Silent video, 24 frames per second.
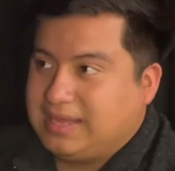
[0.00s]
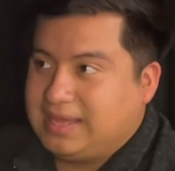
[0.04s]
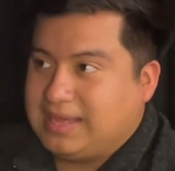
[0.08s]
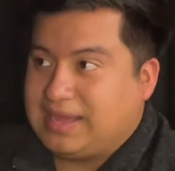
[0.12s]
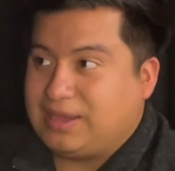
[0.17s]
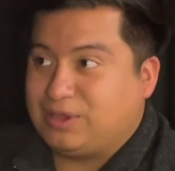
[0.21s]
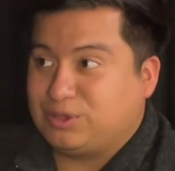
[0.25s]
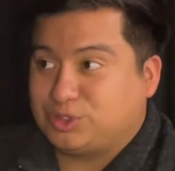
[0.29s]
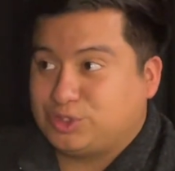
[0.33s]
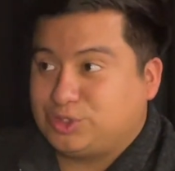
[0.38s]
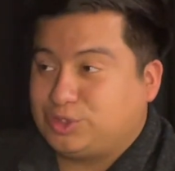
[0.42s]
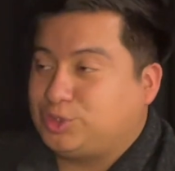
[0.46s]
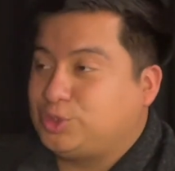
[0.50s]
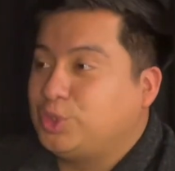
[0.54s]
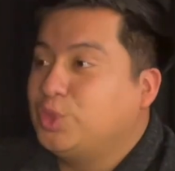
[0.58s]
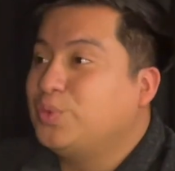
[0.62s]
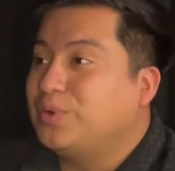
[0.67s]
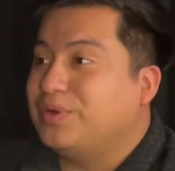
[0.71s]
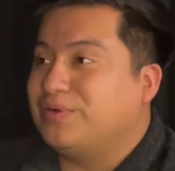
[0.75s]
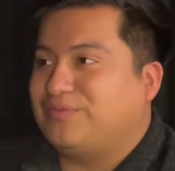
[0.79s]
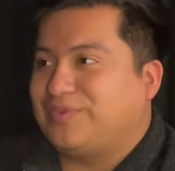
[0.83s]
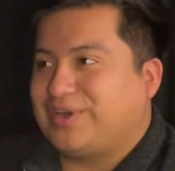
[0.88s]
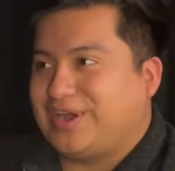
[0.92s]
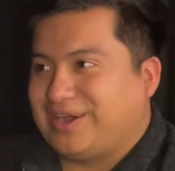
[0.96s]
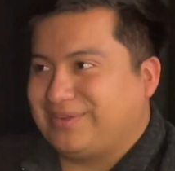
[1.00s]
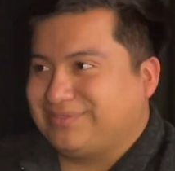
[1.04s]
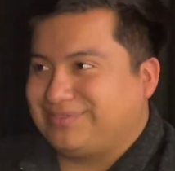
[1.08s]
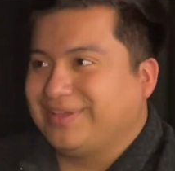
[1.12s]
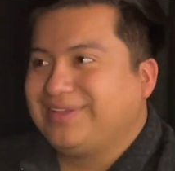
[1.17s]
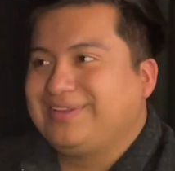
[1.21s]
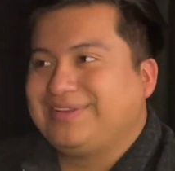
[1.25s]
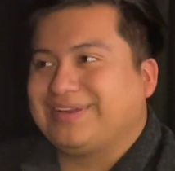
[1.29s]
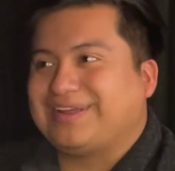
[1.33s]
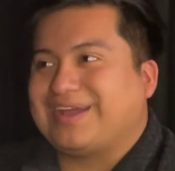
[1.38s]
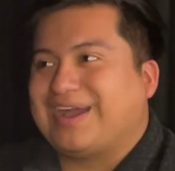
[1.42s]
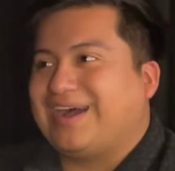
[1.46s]
I was too involved
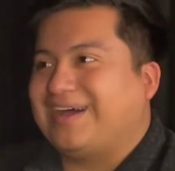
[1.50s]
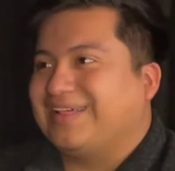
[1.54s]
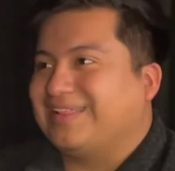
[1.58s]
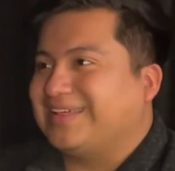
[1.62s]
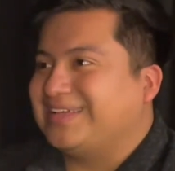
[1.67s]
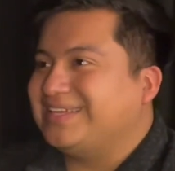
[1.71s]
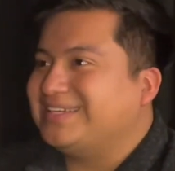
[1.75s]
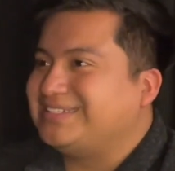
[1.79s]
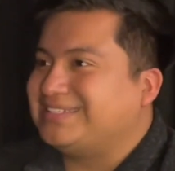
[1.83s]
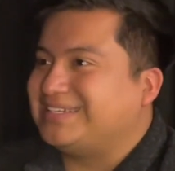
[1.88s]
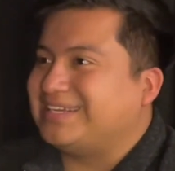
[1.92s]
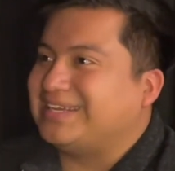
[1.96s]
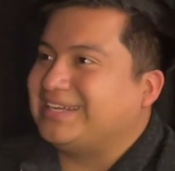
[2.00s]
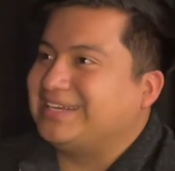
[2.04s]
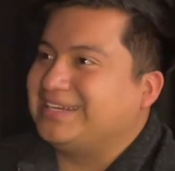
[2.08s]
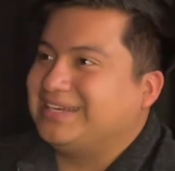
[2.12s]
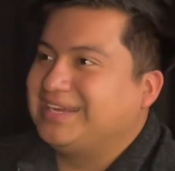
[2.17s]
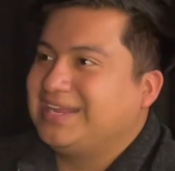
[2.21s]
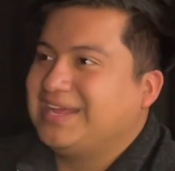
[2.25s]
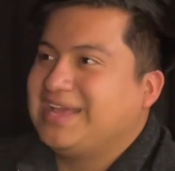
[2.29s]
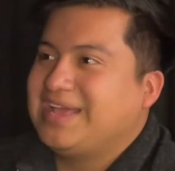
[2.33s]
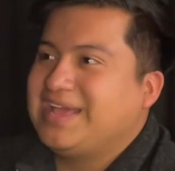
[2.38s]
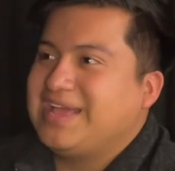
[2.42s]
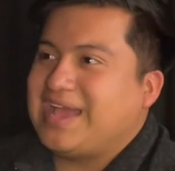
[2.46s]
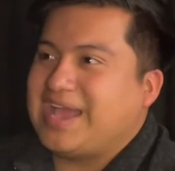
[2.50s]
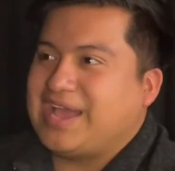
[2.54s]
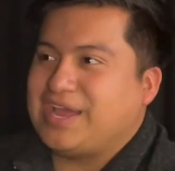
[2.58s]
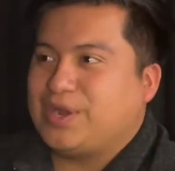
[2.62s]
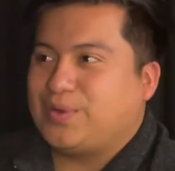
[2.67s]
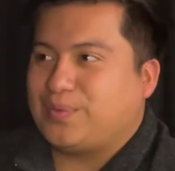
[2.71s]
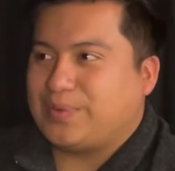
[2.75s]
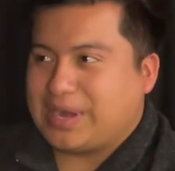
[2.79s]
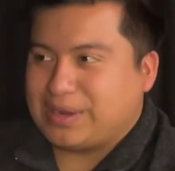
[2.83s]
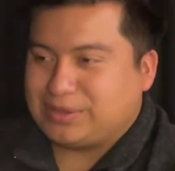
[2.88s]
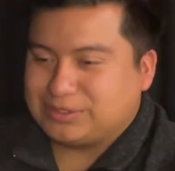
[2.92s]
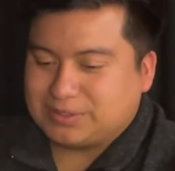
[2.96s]
in college. And mm-hmm. I know
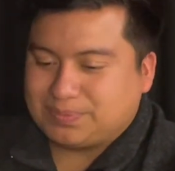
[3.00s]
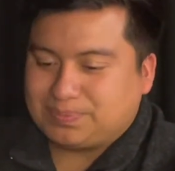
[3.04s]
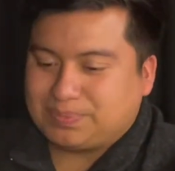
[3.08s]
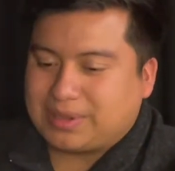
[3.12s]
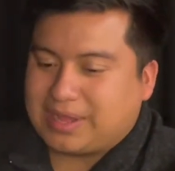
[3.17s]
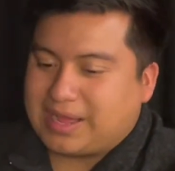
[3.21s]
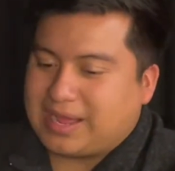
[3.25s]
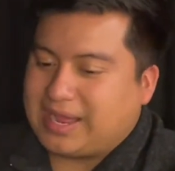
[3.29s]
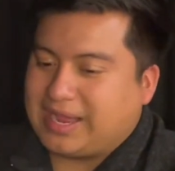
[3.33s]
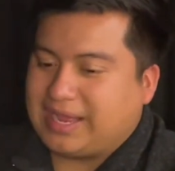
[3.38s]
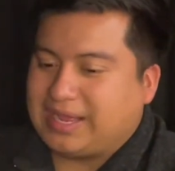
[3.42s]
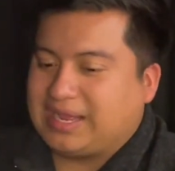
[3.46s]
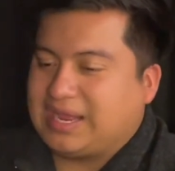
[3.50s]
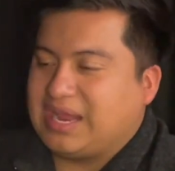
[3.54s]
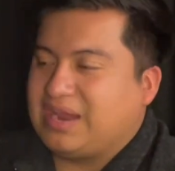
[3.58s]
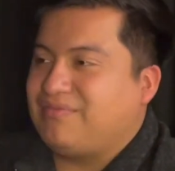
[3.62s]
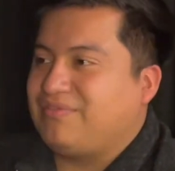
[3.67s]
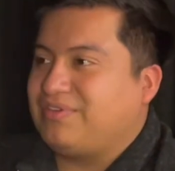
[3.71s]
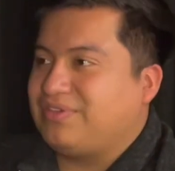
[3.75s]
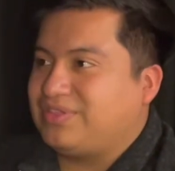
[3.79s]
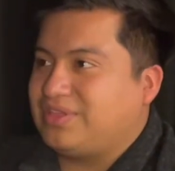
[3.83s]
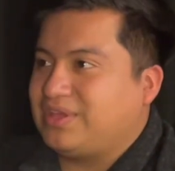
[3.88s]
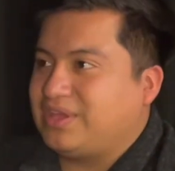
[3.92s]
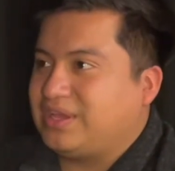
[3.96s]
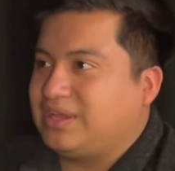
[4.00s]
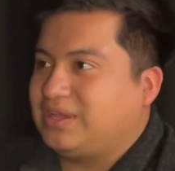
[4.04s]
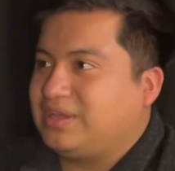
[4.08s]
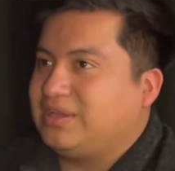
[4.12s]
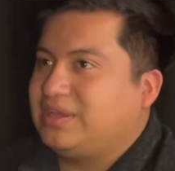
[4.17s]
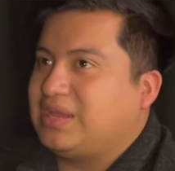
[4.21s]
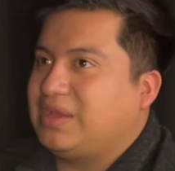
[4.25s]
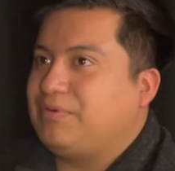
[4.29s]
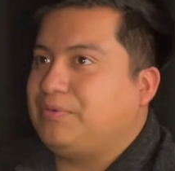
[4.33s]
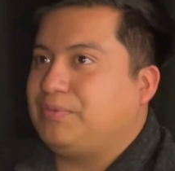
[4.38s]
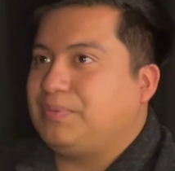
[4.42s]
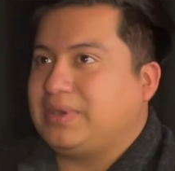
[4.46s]
when I was applying,
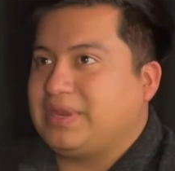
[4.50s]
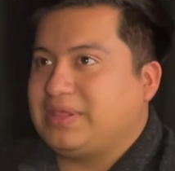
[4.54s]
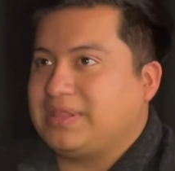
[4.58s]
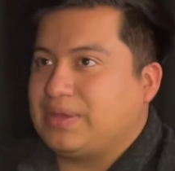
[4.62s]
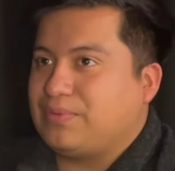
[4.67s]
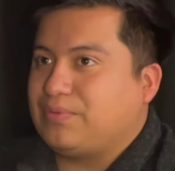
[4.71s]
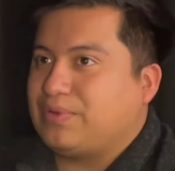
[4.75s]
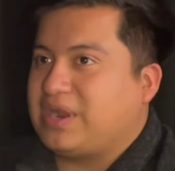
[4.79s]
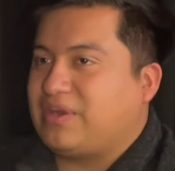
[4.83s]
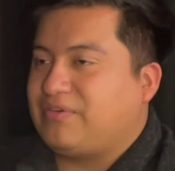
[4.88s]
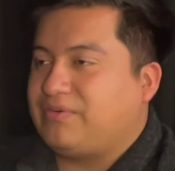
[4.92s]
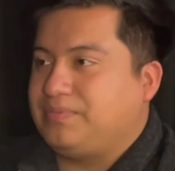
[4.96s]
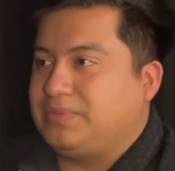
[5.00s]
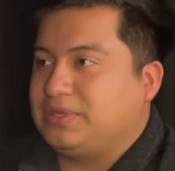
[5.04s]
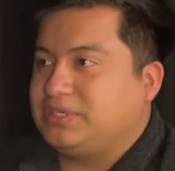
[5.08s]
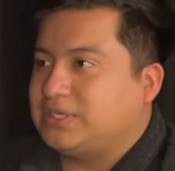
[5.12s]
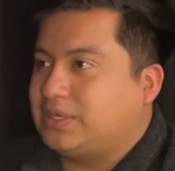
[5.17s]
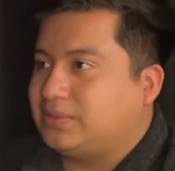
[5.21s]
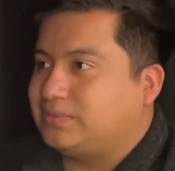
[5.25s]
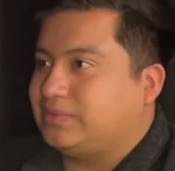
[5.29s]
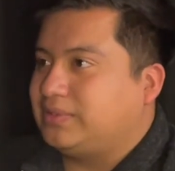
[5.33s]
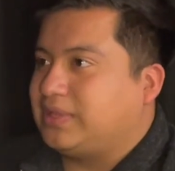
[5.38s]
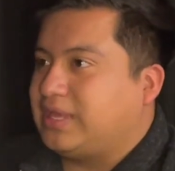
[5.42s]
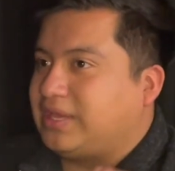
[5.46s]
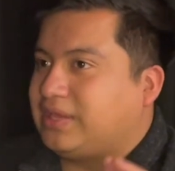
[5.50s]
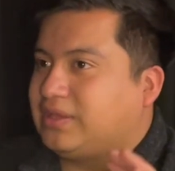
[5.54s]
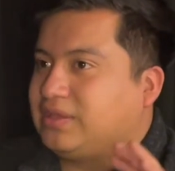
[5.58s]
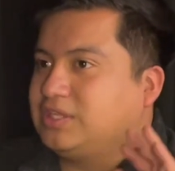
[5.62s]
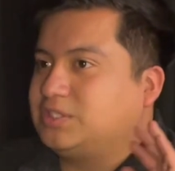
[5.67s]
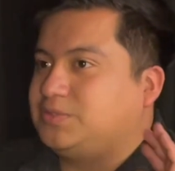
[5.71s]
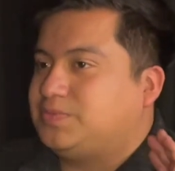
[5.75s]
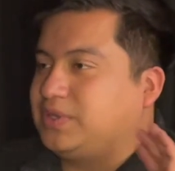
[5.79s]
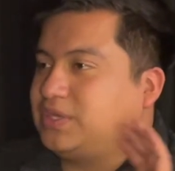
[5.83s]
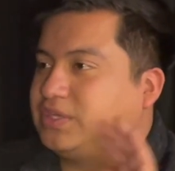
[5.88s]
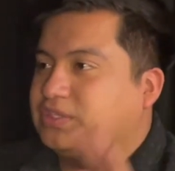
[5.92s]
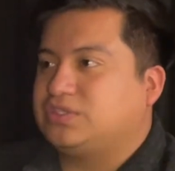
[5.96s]
everybody that would offer me jobs, like,
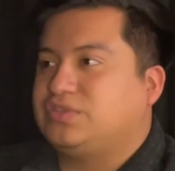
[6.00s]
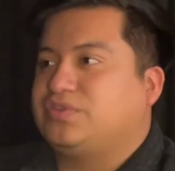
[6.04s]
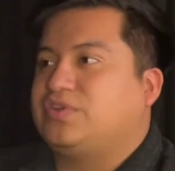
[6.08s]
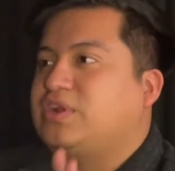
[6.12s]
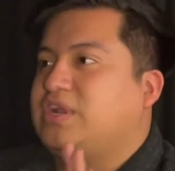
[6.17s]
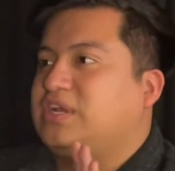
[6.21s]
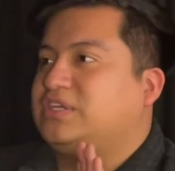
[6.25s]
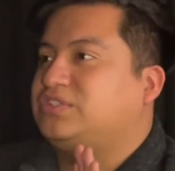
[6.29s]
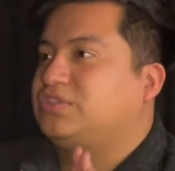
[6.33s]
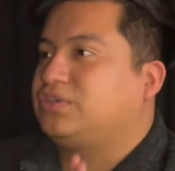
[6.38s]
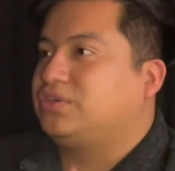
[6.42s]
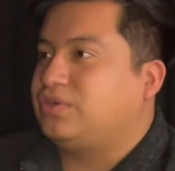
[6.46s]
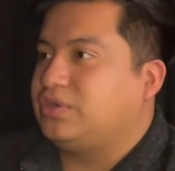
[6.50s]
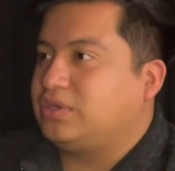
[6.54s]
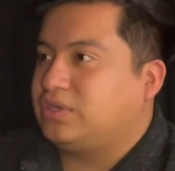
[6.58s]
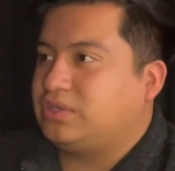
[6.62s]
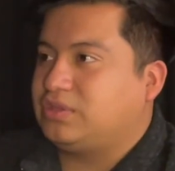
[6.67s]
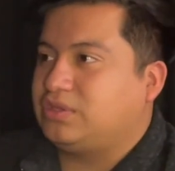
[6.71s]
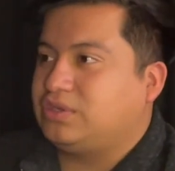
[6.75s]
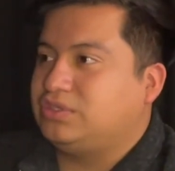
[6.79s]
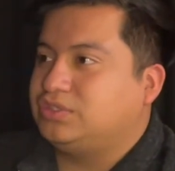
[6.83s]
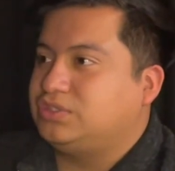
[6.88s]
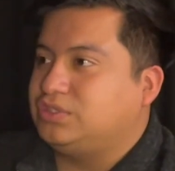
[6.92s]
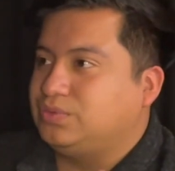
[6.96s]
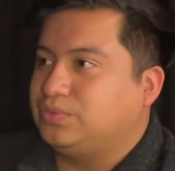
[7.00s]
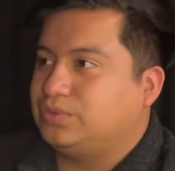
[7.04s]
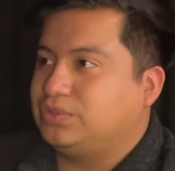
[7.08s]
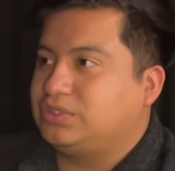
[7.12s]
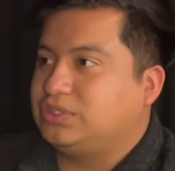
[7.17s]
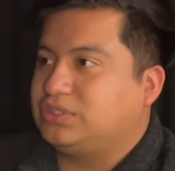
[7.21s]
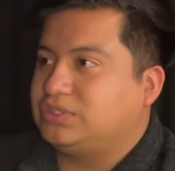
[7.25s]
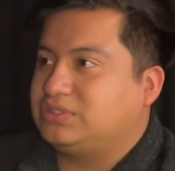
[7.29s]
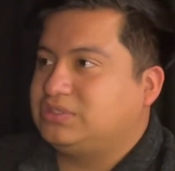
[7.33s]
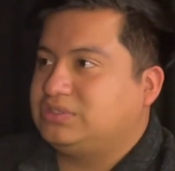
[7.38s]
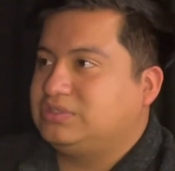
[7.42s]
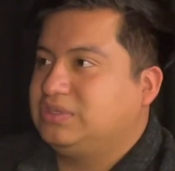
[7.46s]
it's because of your extracurriculars. You were
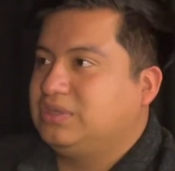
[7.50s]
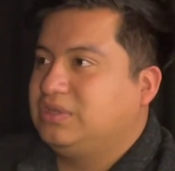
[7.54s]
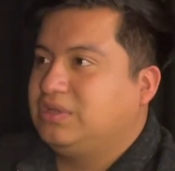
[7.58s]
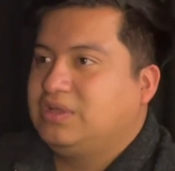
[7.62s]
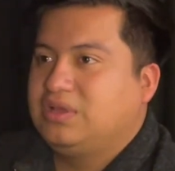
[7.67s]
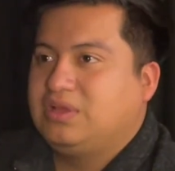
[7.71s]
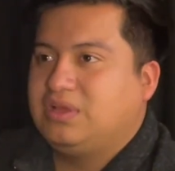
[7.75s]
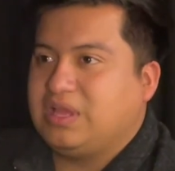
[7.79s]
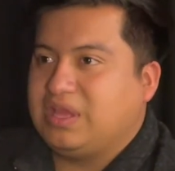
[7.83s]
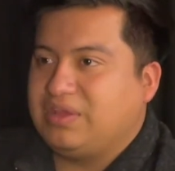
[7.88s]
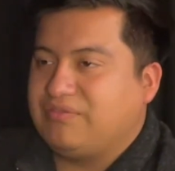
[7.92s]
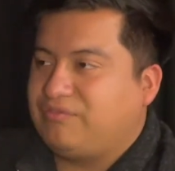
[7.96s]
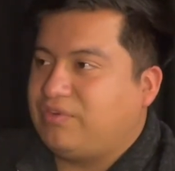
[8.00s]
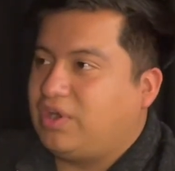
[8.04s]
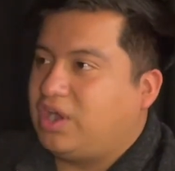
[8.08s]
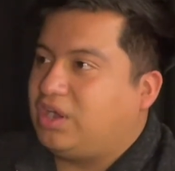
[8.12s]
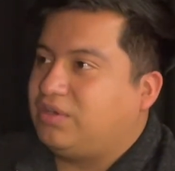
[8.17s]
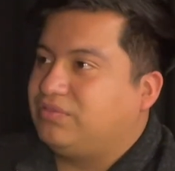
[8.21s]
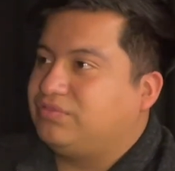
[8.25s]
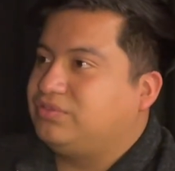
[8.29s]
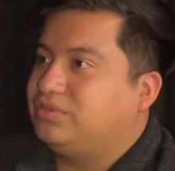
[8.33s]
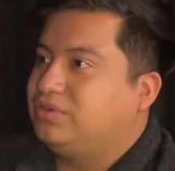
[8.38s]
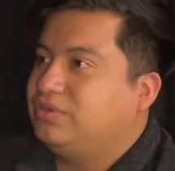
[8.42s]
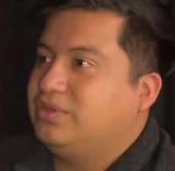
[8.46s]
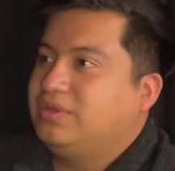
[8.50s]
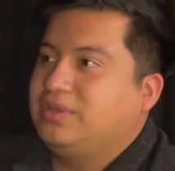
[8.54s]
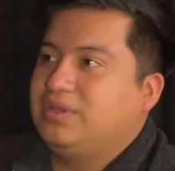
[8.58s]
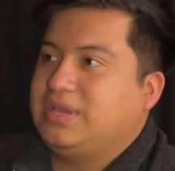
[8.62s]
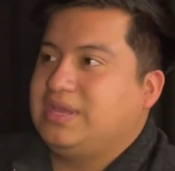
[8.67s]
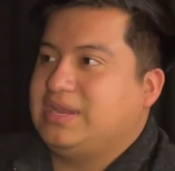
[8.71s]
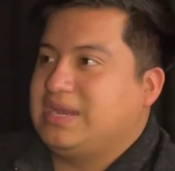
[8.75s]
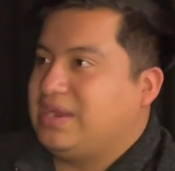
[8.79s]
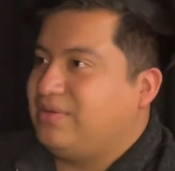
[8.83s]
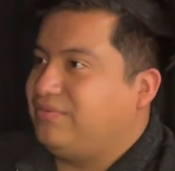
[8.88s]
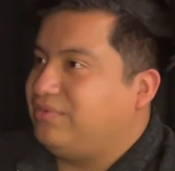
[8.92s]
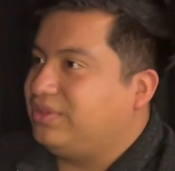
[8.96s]
just involved
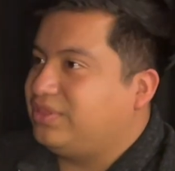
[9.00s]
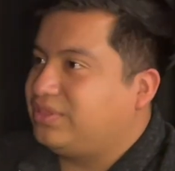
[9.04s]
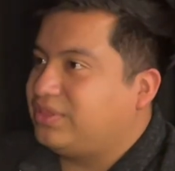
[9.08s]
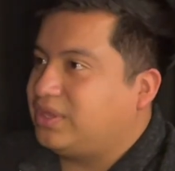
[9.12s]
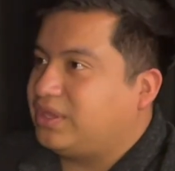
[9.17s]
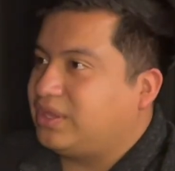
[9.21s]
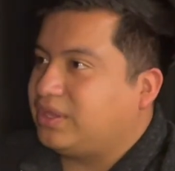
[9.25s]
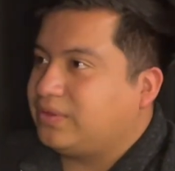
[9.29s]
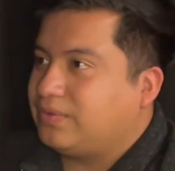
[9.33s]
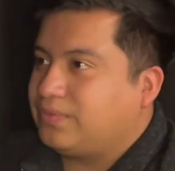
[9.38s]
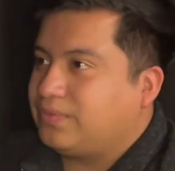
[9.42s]
in everything.